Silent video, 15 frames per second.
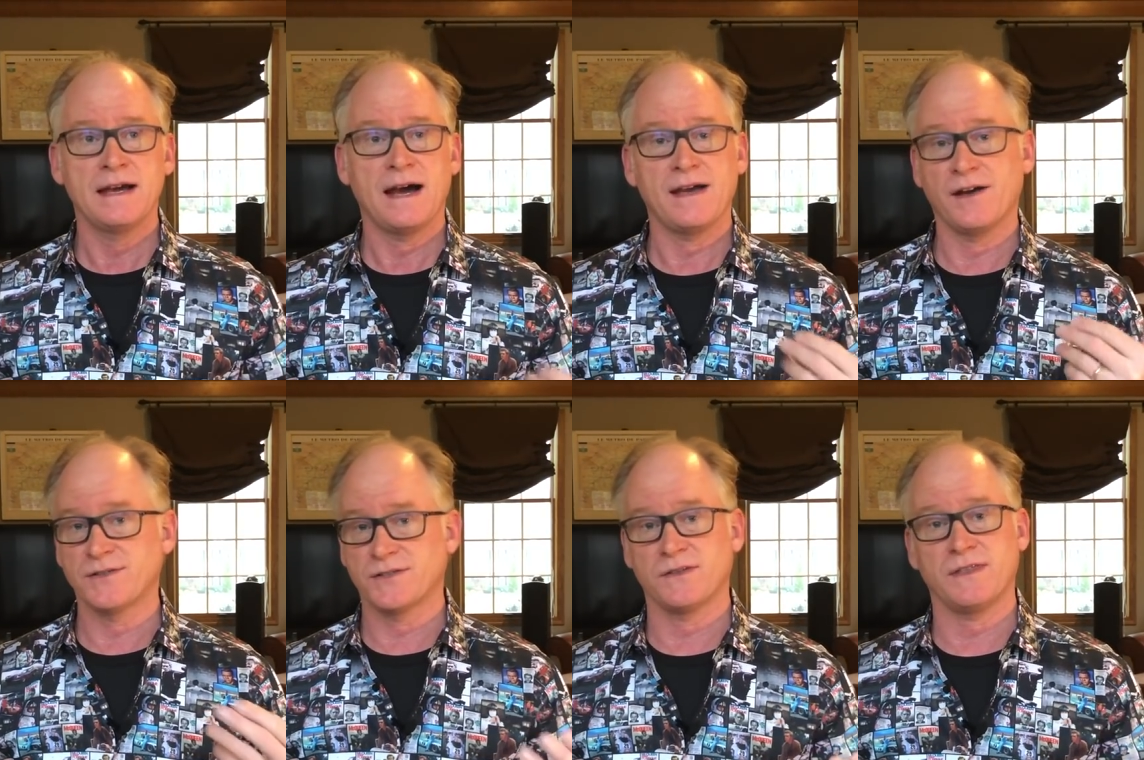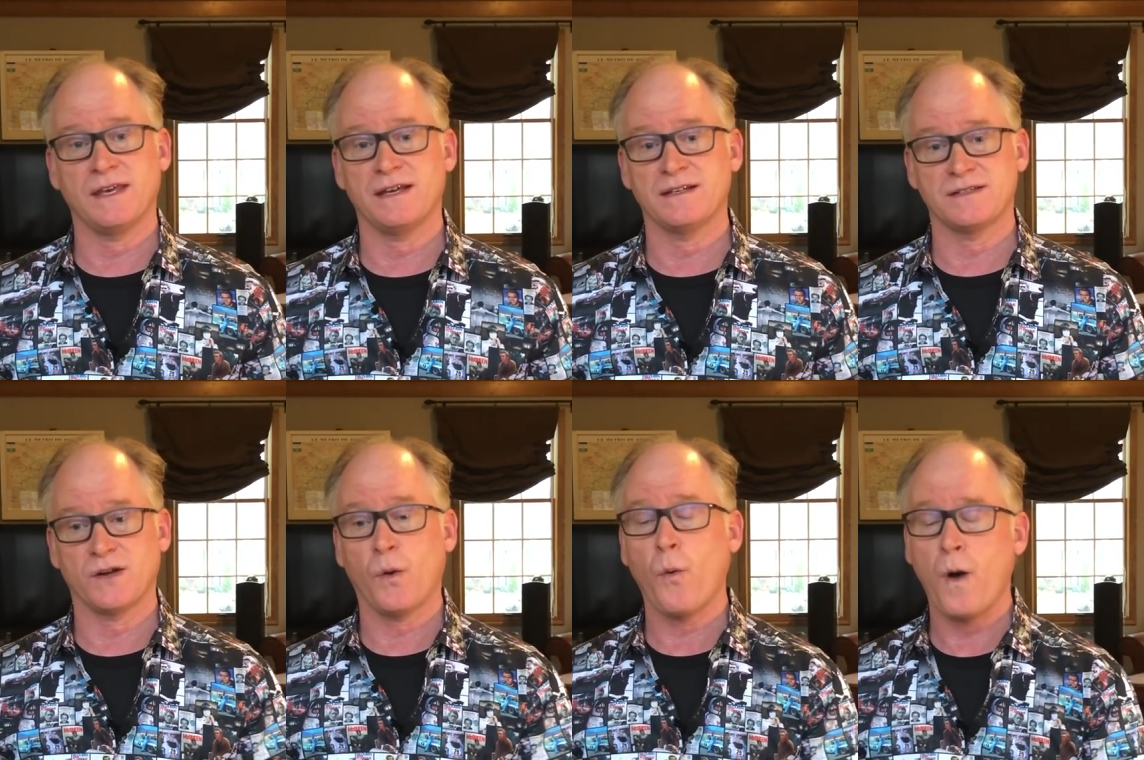I also think
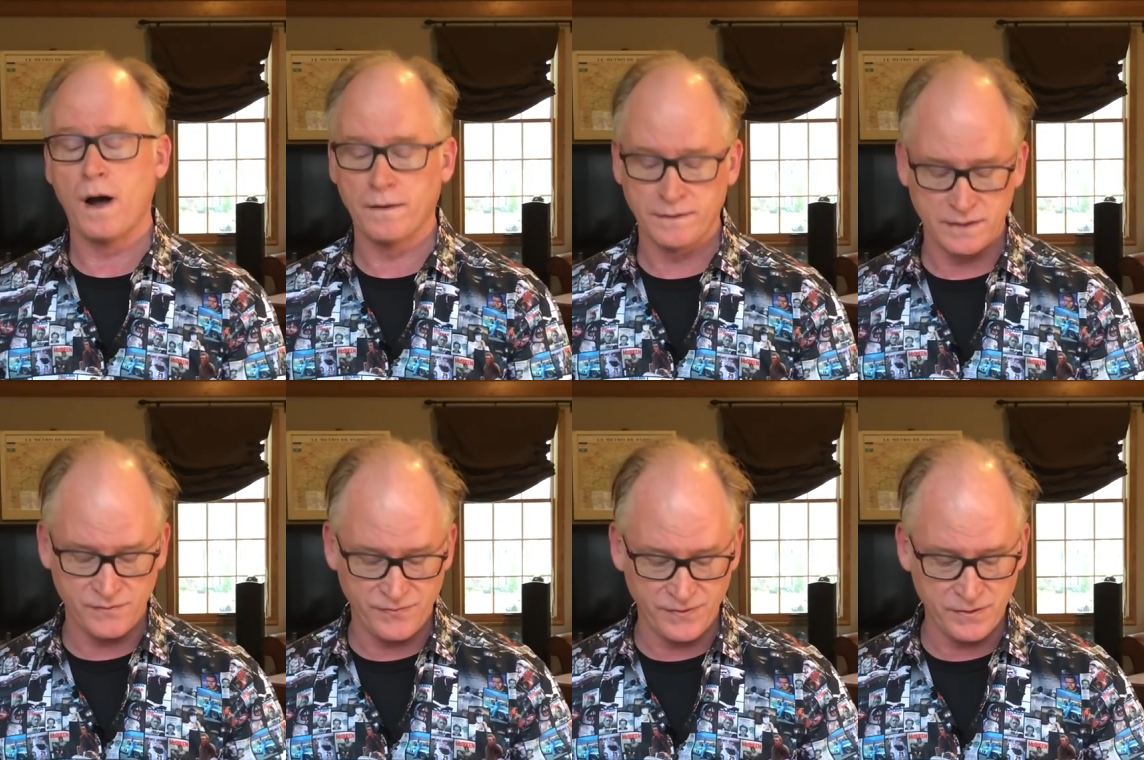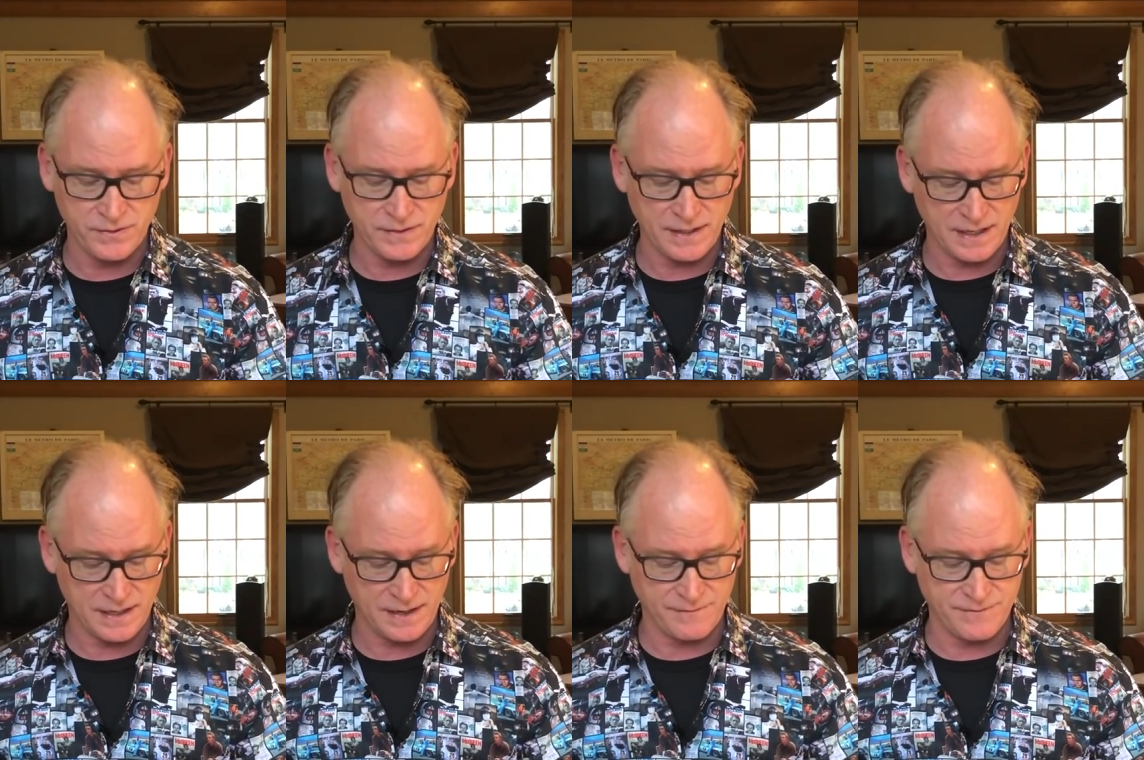it's a quality food,
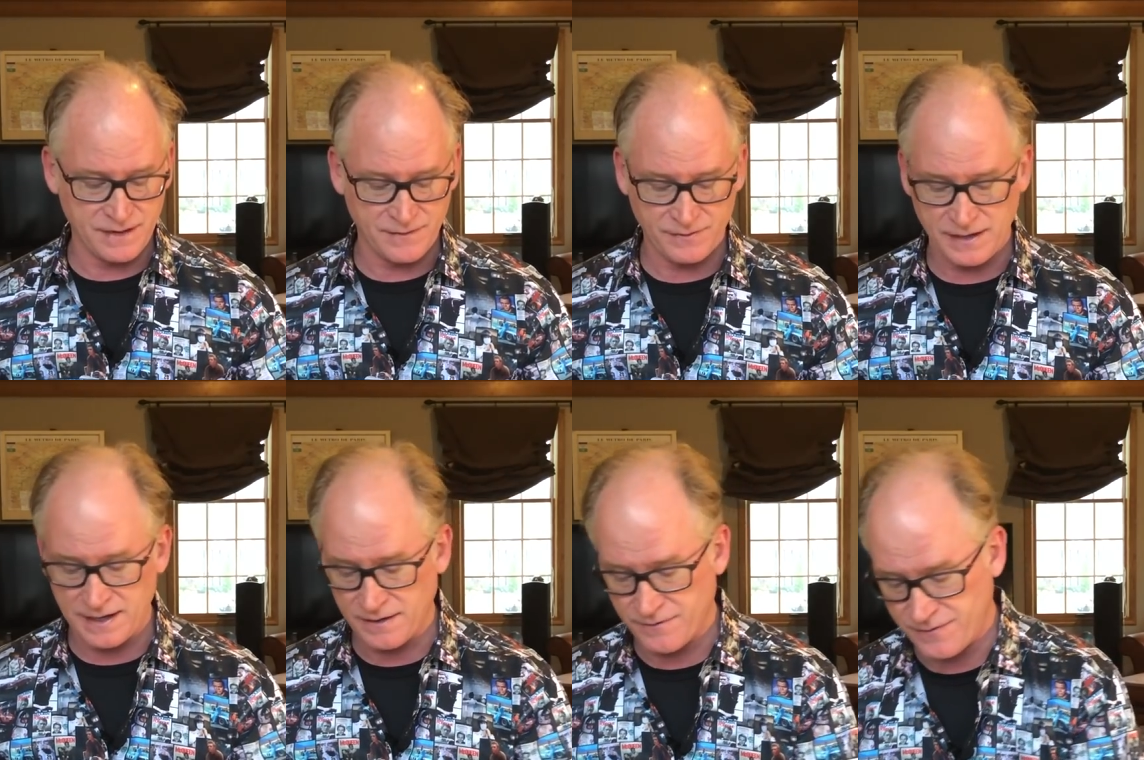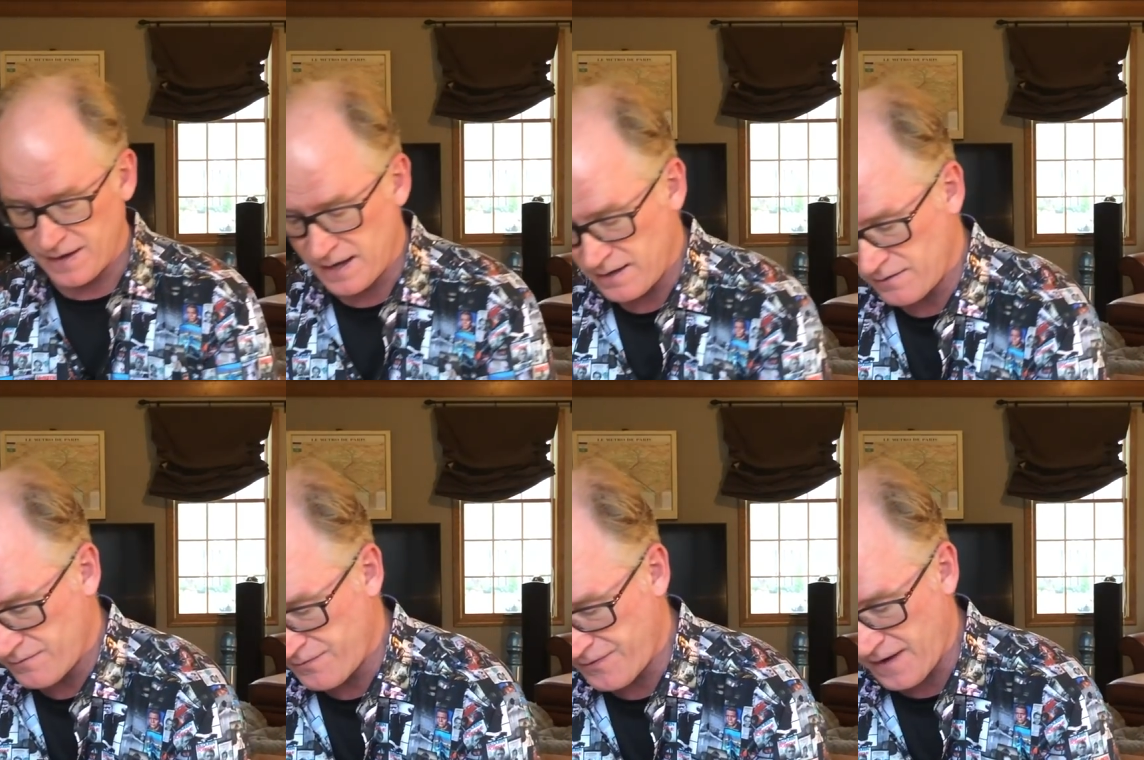and I've never had a vet
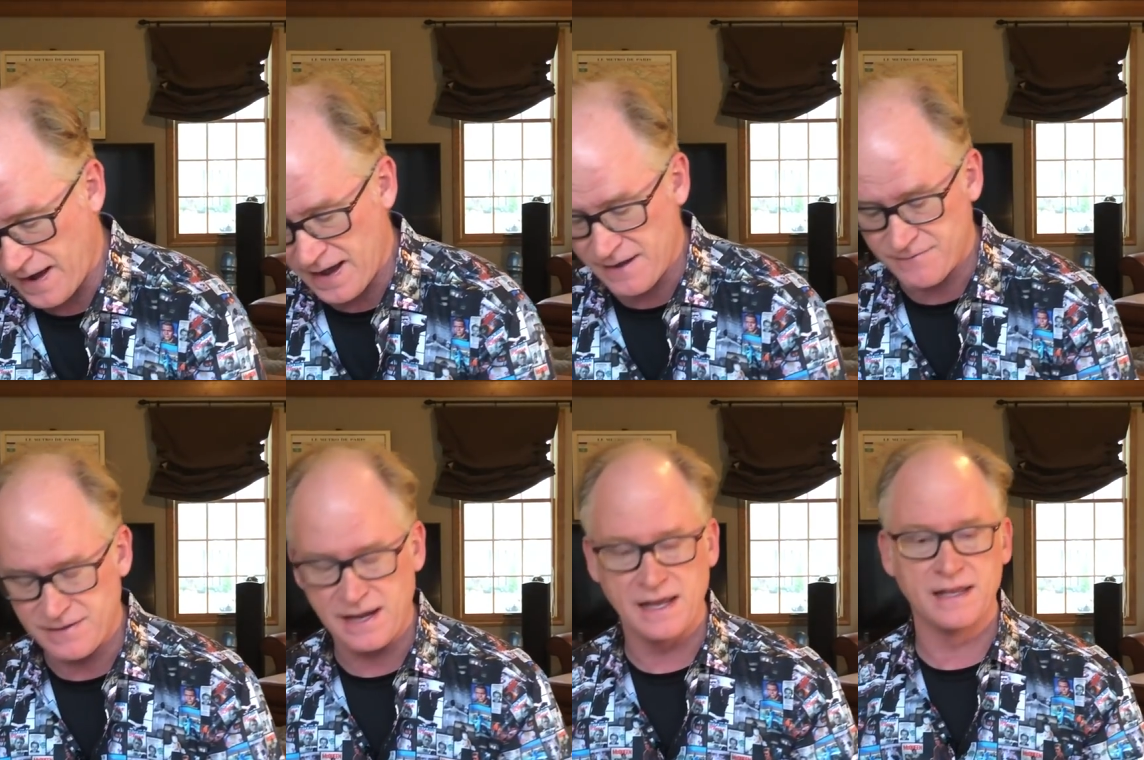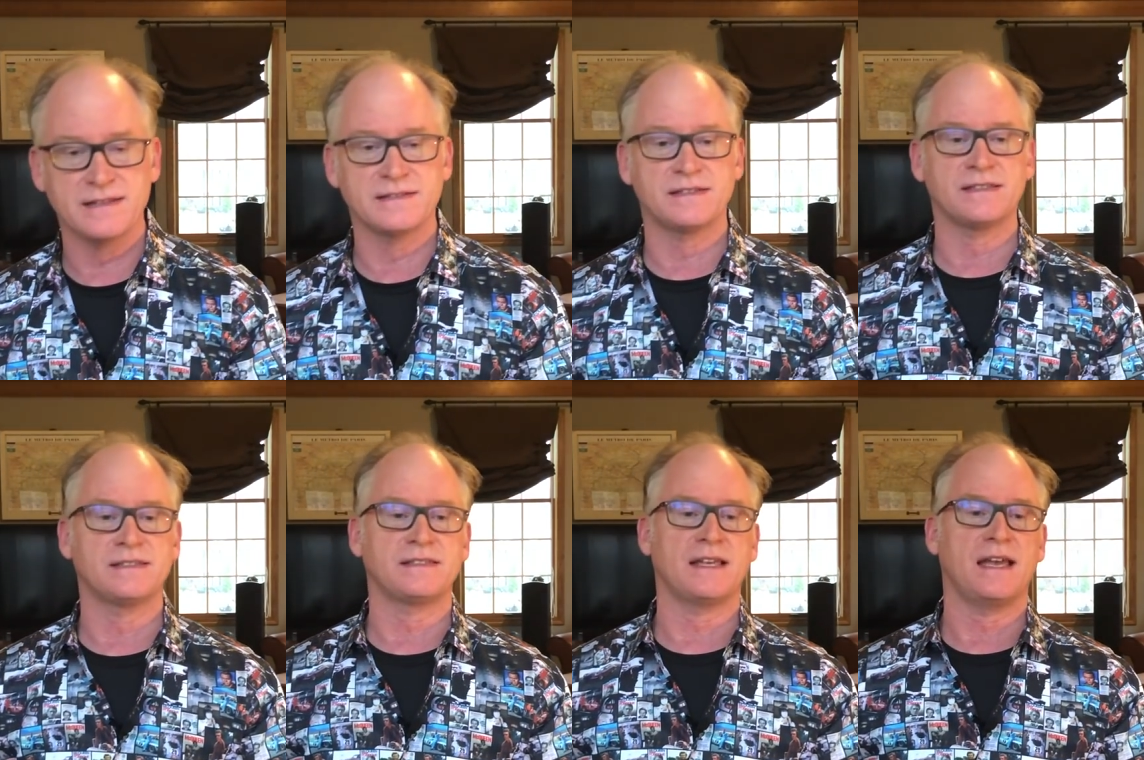in five Danes
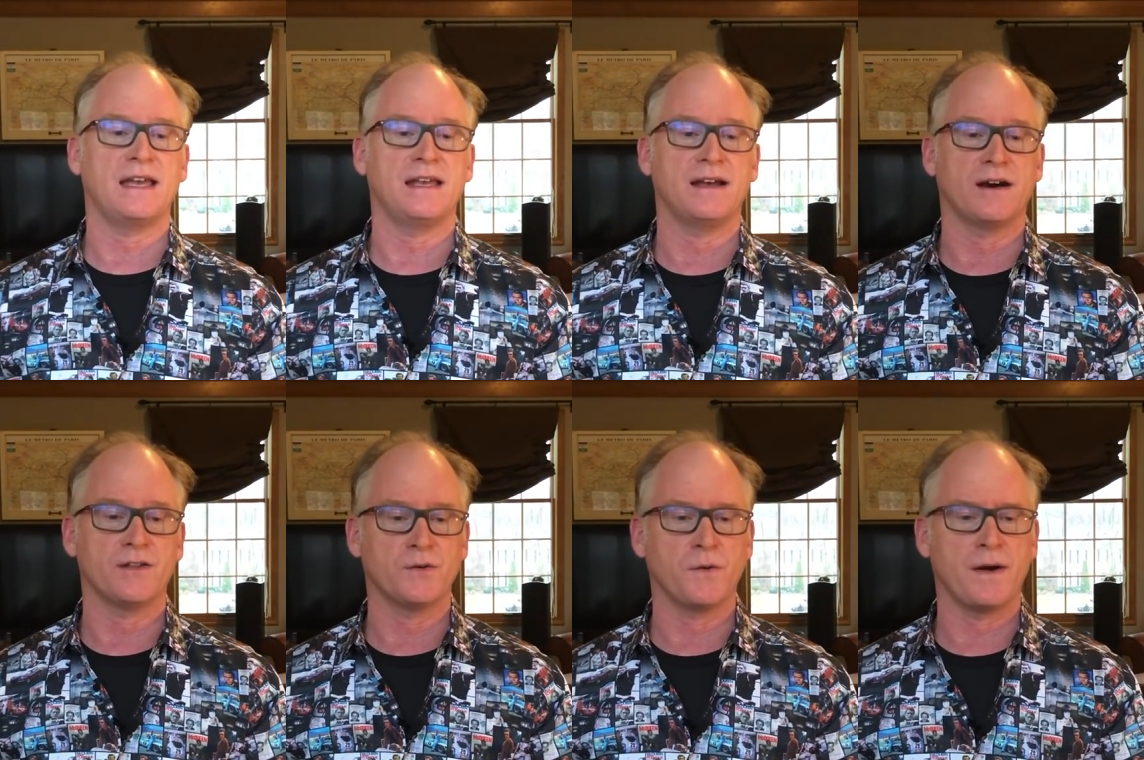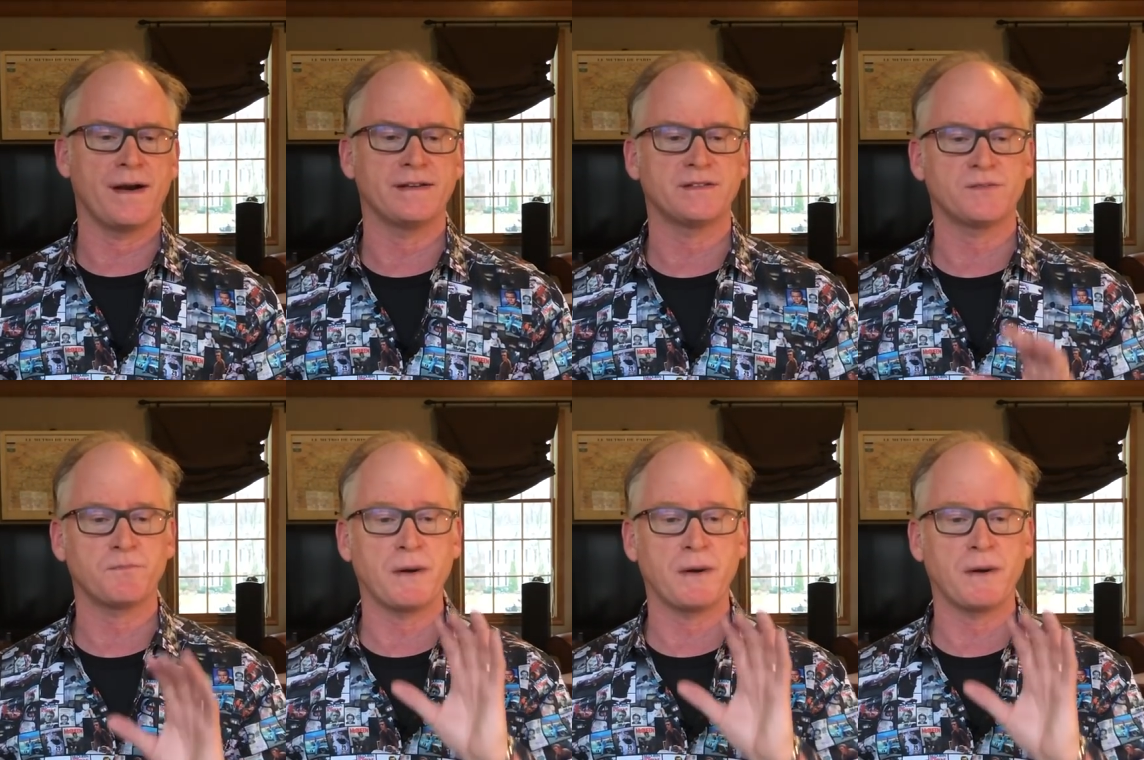to say otherwise.